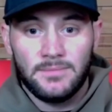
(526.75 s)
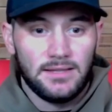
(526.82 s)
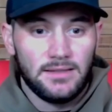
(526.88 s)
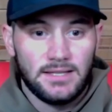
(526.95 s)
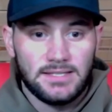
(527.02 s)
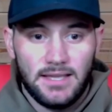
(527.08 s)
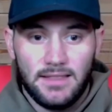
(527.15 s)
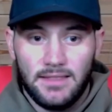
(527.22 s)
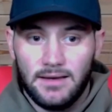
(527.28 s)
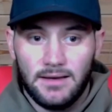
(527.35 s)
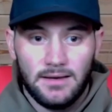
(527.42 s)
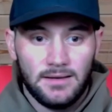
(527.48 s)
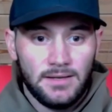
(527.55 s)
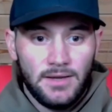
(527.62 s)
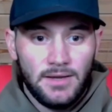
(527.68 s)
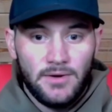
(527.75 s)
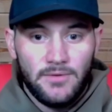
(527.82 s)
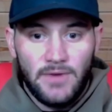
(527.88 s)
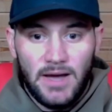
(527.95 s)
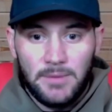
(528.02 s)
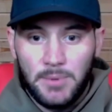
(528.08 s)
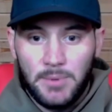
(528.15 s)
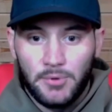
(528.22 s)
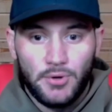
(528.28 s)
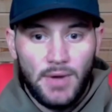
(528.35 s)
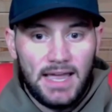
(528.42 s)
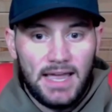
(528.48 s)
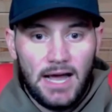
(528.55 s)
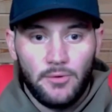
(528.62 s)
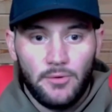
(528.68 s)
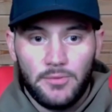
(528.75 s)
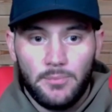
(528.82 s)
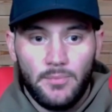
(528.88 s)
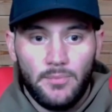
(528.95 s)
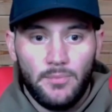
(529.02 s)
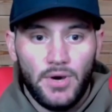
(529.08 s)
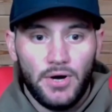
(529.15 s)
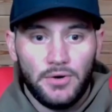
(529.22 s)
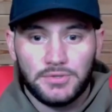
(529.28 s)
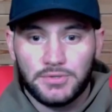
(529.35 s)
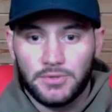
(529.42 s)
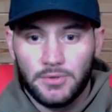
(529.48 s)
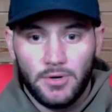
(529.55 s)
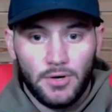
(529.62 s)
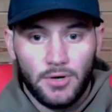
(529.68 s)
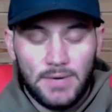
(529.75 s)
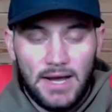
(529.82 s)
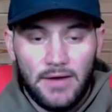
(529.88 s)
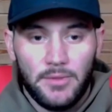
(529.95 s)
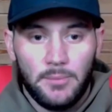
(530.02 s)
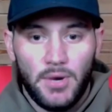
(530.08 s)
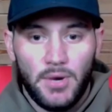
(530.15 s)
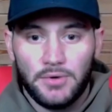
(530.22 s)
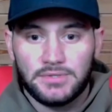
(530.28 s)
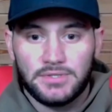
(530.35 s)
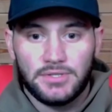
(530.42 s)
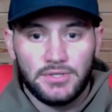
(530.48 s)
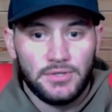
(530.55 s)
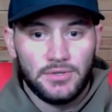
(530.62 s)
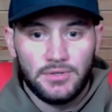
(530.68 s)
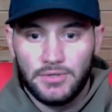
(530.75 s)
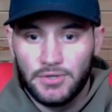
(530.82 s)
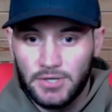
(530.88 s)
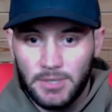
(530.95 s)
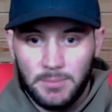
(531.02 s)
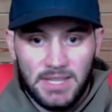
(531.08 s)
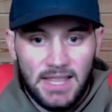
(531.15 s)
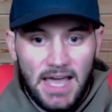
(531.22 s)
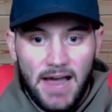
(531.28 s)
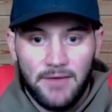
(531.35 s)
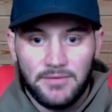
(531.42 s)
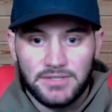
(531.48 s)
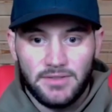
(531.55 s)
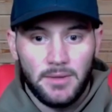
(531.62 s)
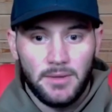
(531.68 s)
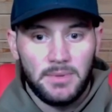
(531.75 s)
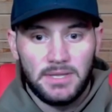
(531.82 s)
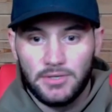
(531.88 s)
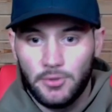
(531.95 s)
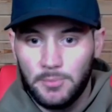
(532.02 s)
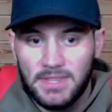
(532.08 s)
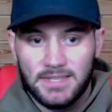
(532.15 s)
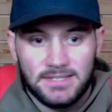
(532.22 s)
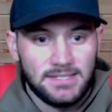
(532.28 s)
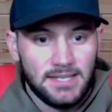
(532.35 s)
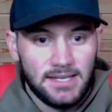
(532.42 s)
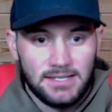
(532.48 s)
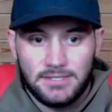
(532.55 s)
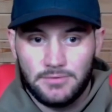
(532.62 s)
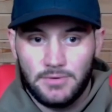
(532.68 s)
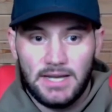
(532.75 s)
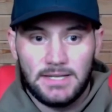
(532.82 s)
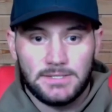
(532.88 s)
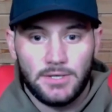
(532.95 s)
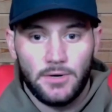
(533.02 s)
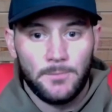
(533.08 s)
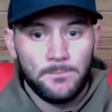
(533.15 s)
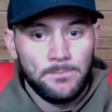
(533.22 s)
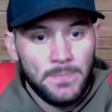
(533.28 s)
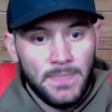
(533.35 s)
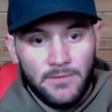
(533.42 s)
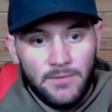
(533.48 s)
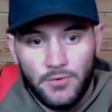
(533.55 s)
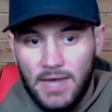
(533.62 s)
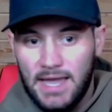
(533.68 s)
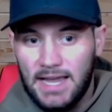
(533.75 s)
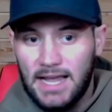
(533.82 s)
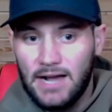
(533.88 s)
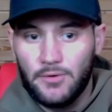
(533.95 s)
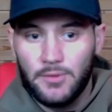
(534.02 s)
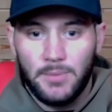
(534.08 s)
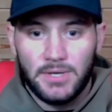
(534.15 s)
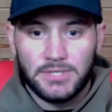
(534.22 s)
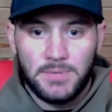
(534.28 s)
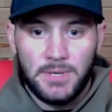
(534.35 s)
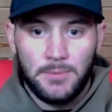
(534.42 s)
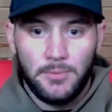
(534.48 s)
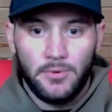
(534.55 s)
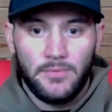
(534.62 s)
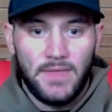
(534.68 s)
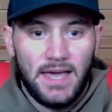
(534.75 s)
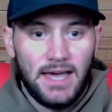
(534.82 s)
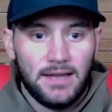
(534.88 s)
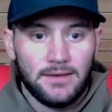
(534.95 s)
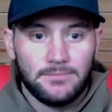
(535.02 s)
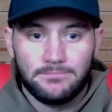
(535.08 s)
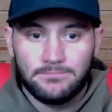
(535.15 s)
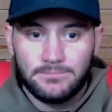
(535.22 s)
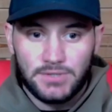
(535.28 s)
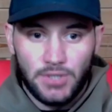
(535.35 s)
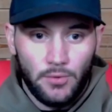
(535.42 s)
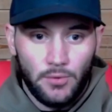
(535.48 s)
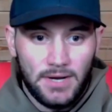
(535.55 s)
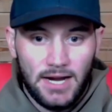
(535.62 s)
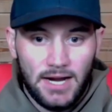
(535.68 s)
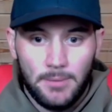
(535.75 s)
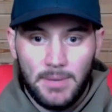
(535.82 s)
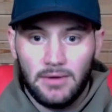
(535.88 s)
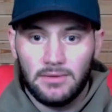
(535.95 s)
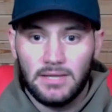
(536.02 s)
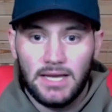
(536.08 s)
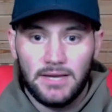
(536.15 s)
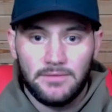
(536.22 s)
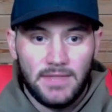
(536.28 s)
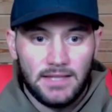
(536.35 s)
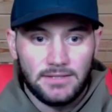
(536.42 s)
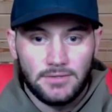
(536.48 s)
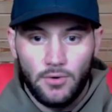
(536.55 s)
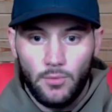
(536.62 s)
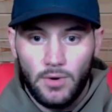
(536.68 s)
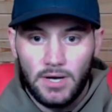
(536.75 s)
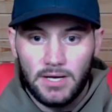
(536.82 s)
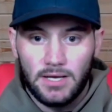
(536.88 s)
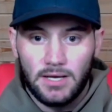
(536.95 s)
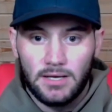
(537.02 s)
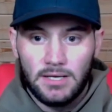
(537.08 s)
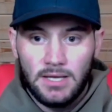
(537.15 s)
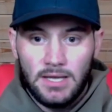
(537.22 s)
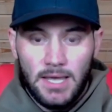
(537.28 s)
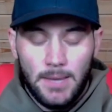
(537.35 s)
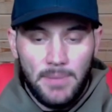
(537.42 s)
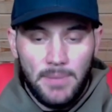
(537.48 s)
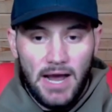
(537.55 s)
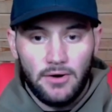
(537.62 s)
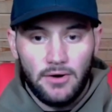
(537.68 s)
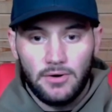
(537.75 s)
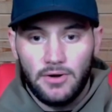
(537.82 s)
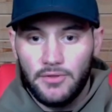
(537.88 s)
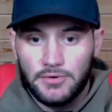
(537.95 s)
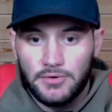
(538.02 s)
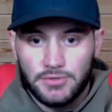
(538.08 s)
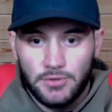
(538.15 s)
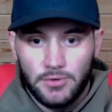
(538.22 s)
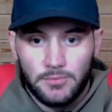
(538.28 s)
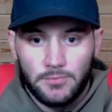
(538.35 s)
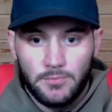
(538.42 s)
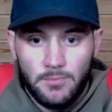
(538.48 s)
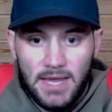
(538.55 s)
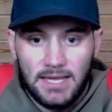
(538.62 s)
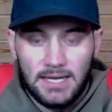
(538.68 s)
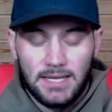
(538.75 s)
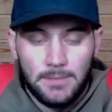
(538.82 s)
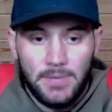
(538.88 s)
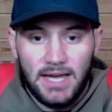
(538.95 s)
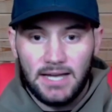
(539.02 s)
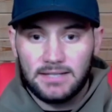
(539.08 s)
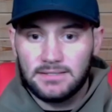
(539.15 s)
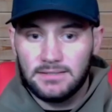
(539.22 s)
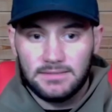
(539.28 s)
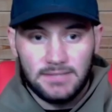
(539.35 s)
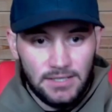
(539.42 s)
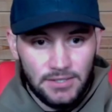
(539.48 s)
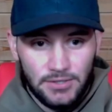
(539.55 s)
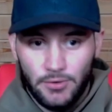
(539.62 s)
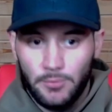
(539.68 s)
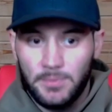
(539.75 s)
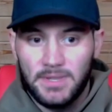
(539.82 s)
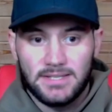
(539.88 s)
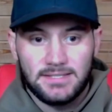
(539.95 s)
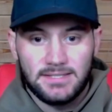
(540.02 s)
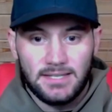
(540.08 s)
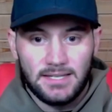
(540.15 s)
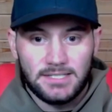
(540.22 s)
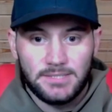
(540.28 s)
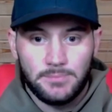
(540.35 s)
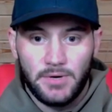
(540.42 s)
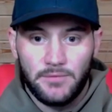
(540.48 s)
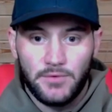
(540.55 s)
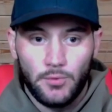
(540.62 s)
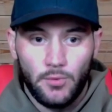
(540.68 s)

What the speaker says: They say the five people you hang out with most or around the most, you're going to be the average of them and you'll be the sixth, right? So if you hang out with a bunch of people that don't care about life, that don't want to empower others or make an impact, then you'll be the sixth. But if you